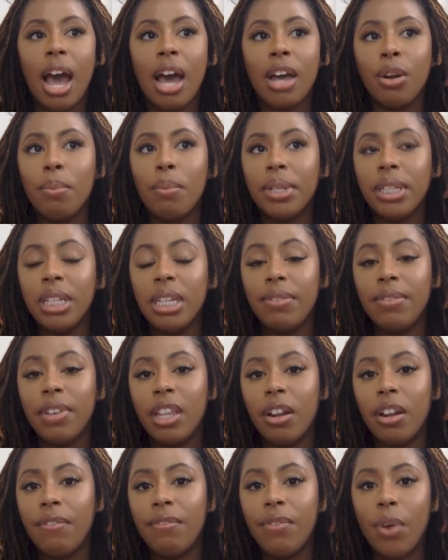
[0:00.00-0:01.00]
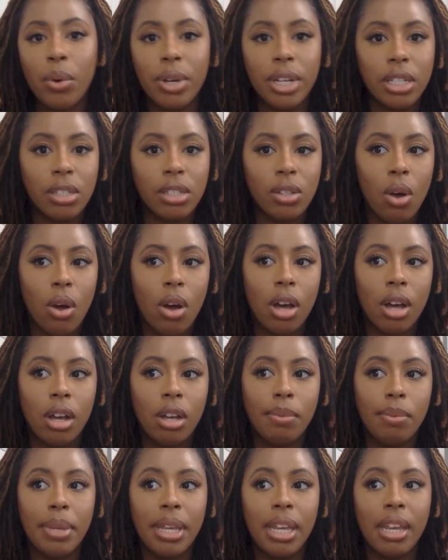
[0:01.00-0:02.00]
I don't believe in a focus
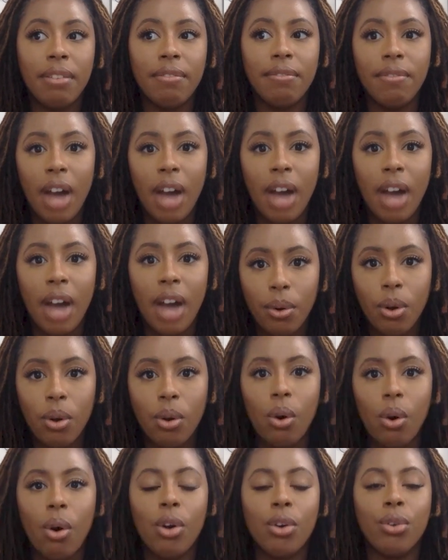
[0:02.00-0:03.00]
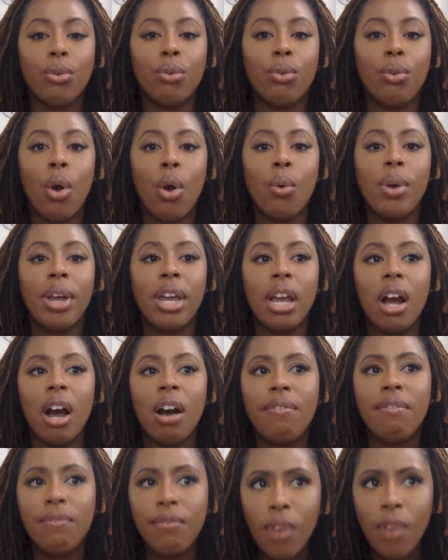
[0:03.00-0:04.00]
on being viral, on growing
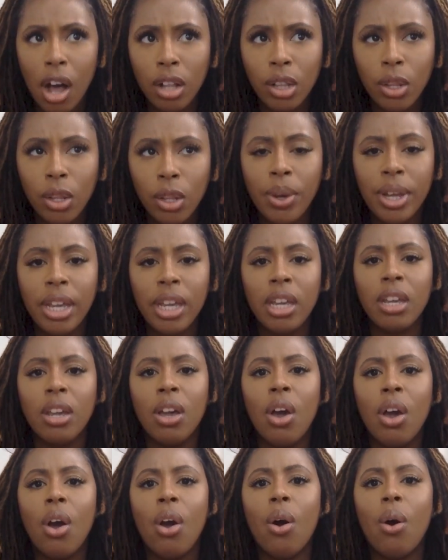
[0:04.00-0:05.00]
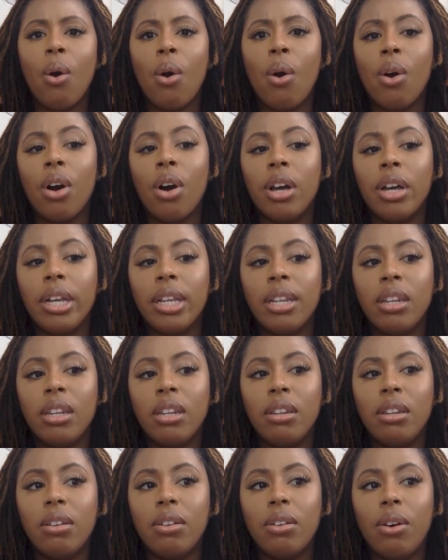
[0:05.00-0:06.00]
a following,
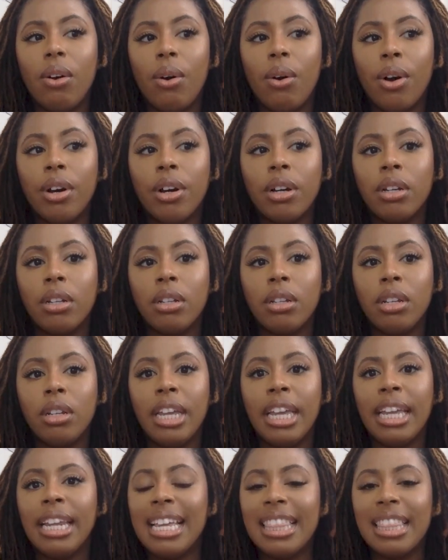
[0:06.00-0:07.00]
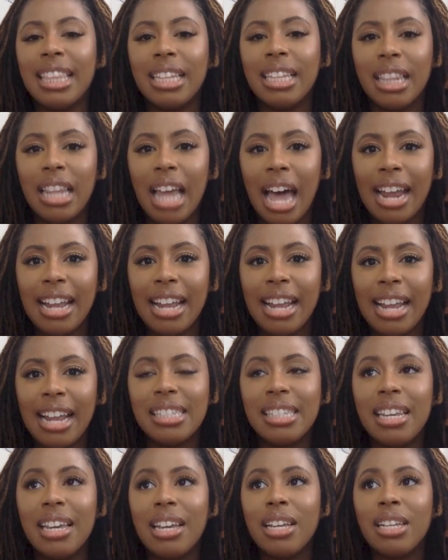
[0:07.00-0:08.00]
on getting the
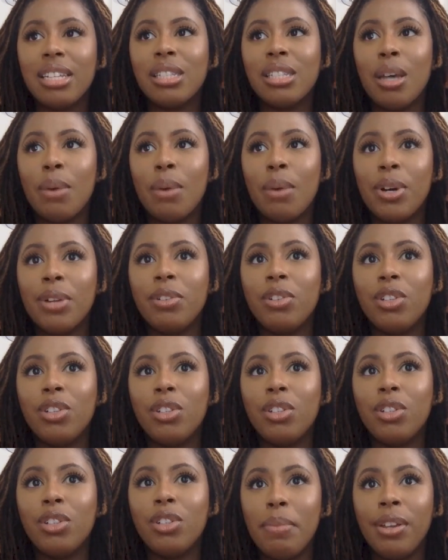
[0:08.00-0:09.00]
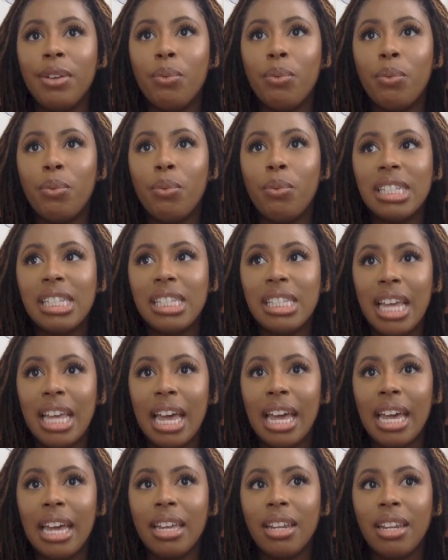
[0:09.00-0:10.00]
likes. Someone to me once
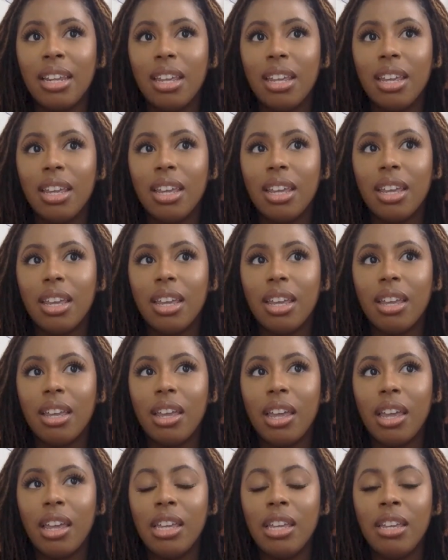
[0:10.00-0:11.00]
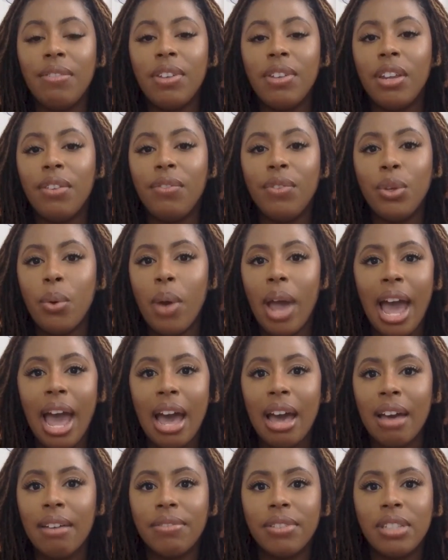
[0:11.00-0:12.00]
said, even if you
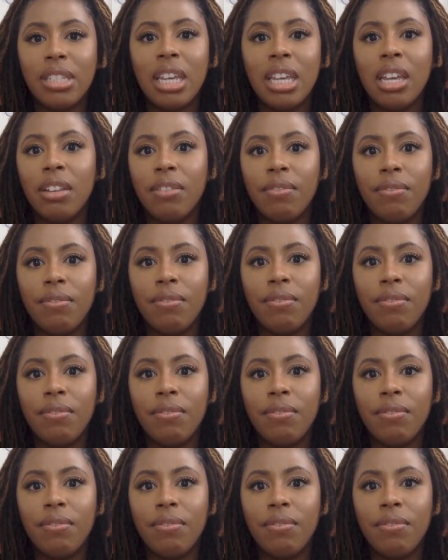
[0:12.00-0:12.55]
have 10